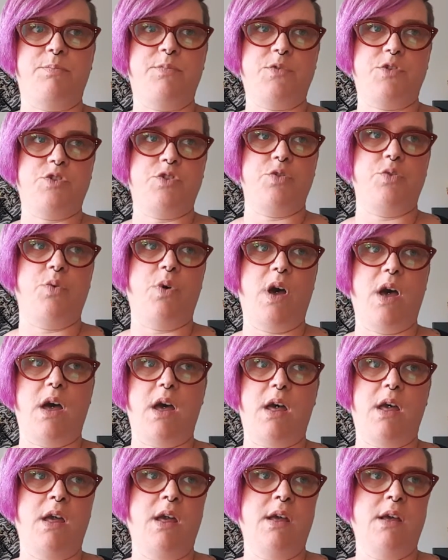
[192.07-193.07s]

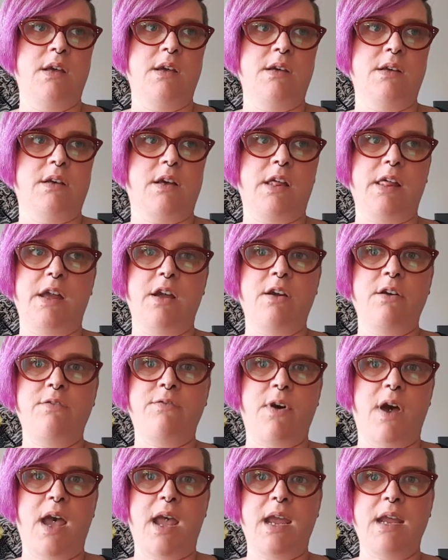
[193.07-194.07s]
to
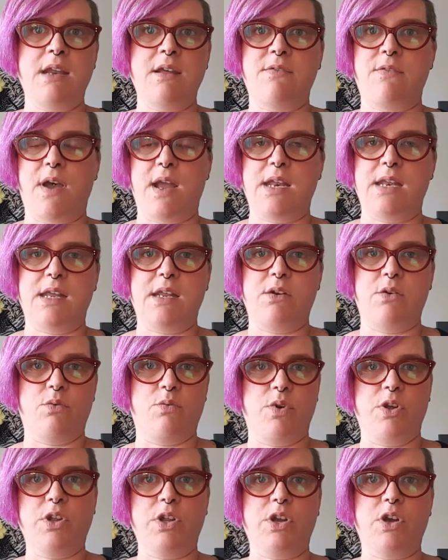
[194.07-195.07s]
clarifying if I need a
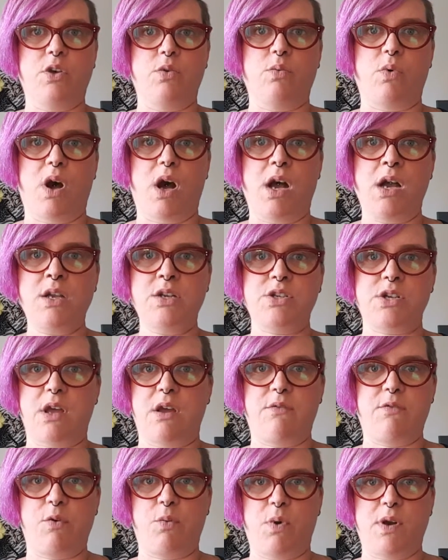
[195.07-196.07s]
really good wash
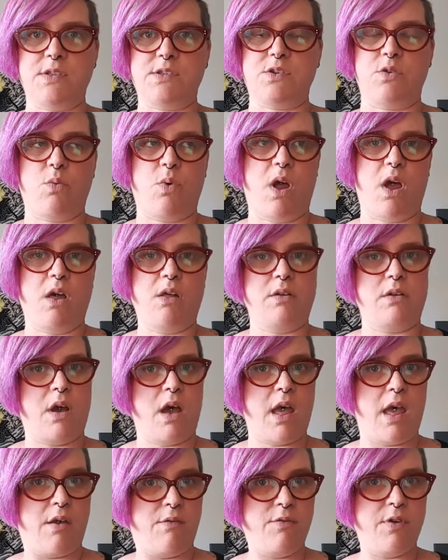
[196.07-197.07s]
every once in a while,
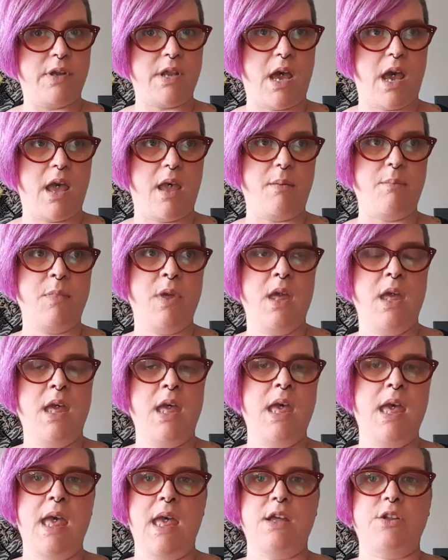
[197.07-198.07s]
not every time,
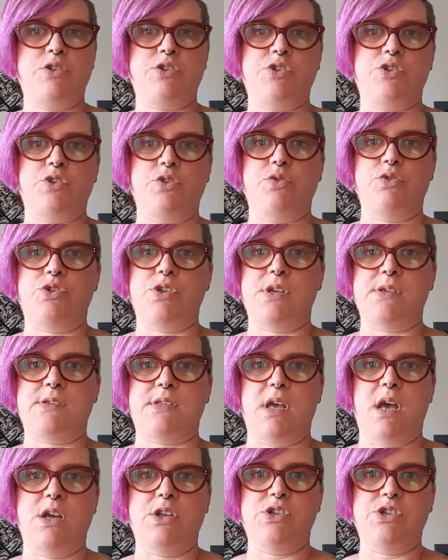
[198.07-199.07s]
to
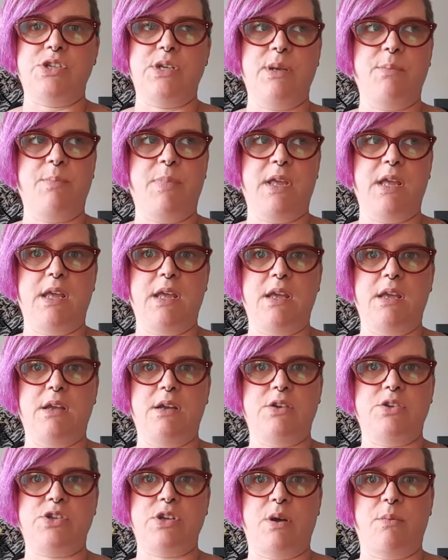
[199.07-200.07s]
just a
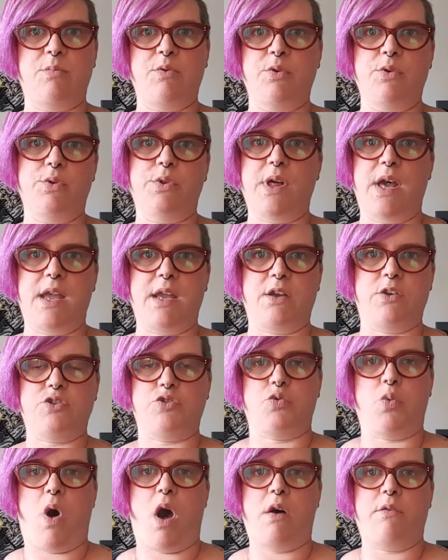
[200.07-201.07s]
cheapy shampoo like
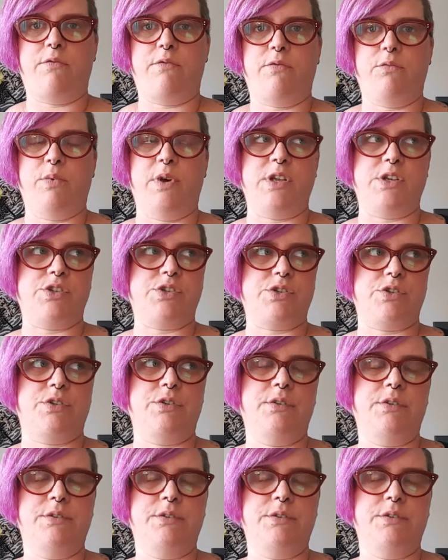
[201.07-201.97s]
Suave, which